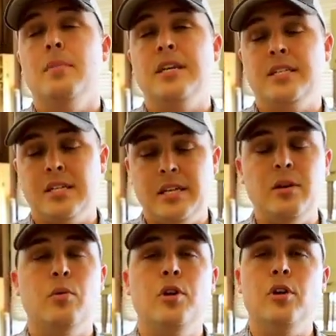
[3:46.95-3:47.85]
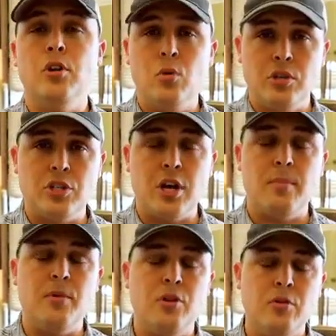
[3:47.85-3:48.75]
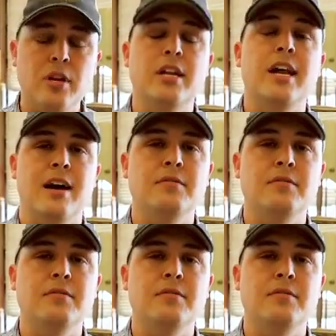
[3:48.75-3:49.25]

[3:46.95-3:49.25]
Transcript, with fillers: Basically, when you're in the woodshop, you need to